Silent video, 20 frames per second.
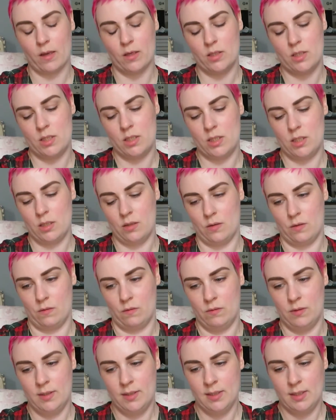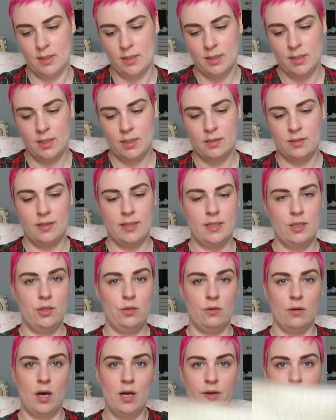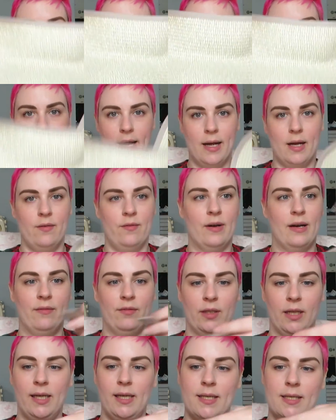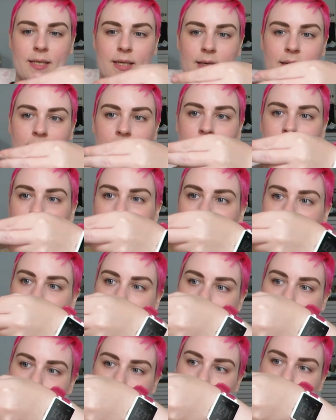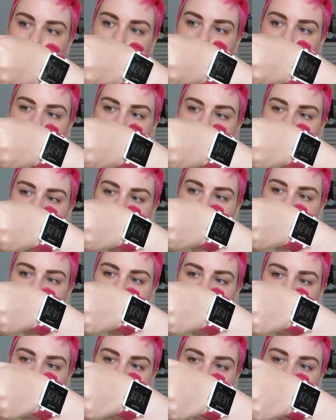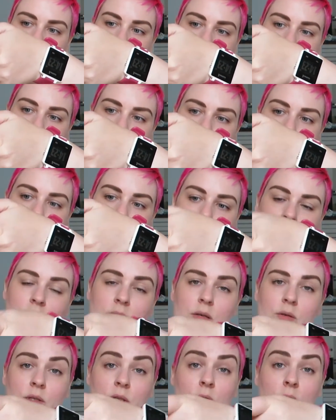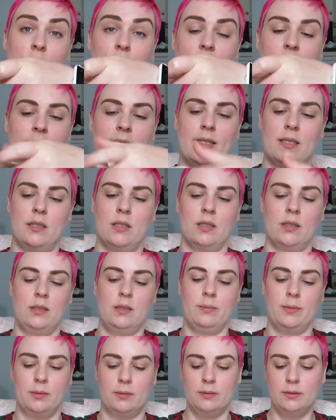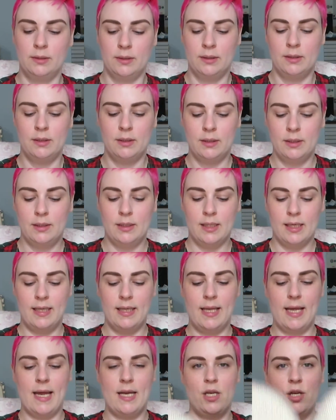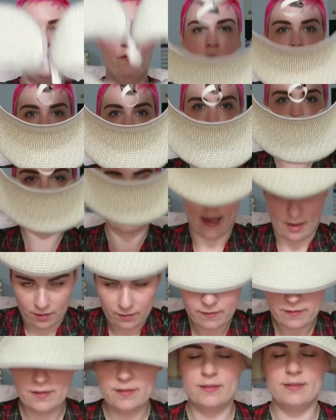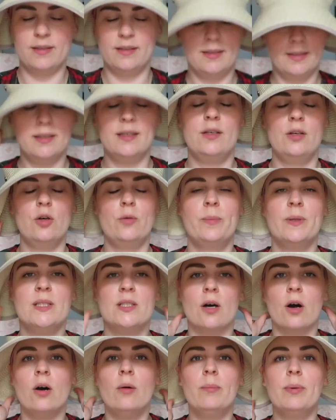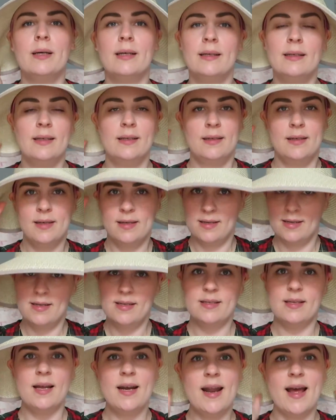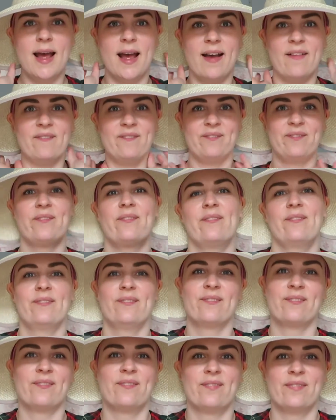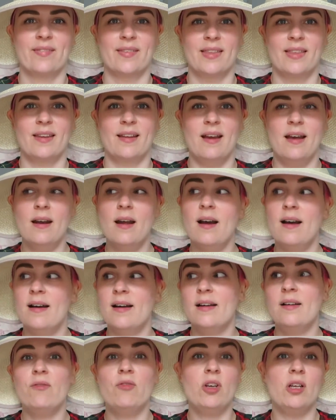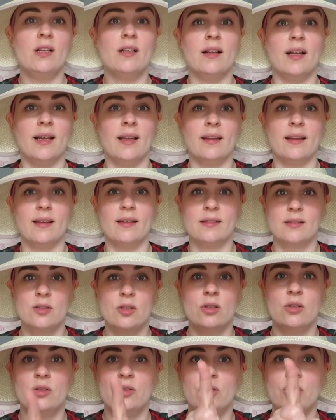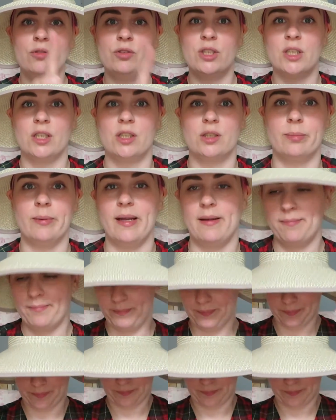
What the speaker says: So this, you unravel it, and then you it's got Velcro in here, so it's also size adjustable, and then you've got yourself an open top sun hat, and I really like this. Don't judge me.